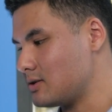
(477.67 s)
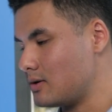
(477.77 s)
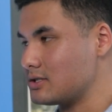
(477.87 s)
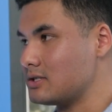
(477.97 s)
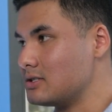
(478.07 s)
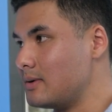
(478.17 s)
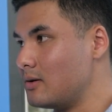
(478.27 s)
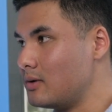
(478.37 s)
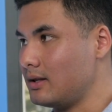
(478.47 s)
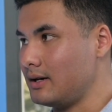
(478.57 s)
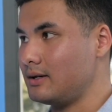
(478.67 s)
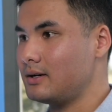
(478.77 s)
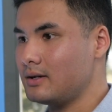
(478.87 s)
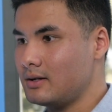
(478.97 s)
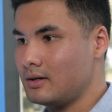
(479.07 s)
questions about what like,
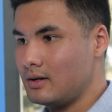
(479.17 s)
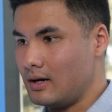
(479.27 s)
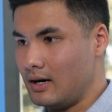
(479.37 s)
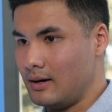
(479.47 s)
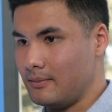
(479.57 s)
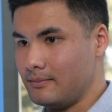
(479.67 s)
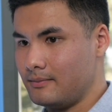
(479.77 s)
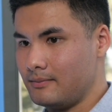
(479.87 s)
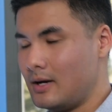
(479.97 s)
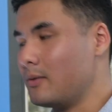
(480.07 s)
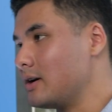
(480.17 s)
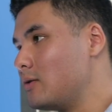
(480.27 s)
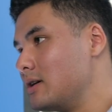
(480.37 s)
um networking